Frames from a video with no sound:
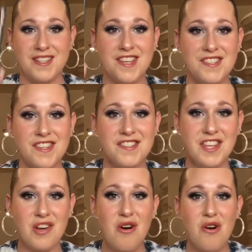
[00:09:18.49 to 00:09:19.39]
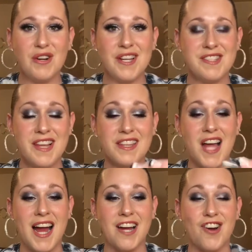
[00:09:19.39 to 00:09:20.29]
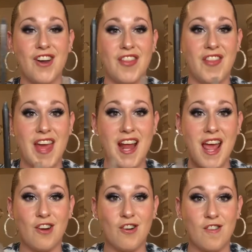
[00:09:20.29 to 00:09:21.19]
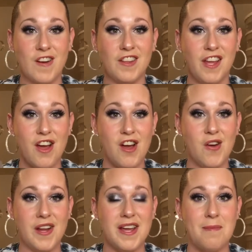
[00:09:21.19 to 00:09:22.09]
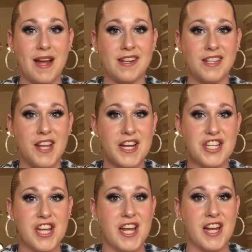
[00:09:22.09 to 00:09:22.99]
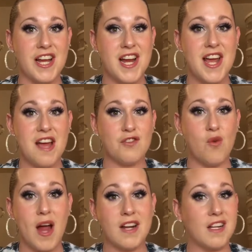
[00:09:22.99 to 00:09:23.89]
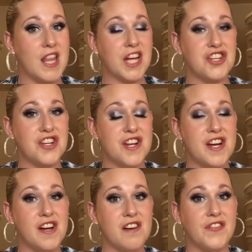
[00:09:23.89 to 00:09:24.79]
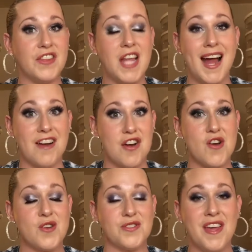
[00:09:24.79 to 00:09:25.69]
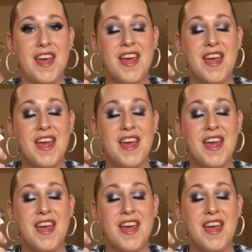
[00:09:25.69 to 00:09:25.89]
This is the oldest liner that I currently own in my collection, and I have quite a collection of liners.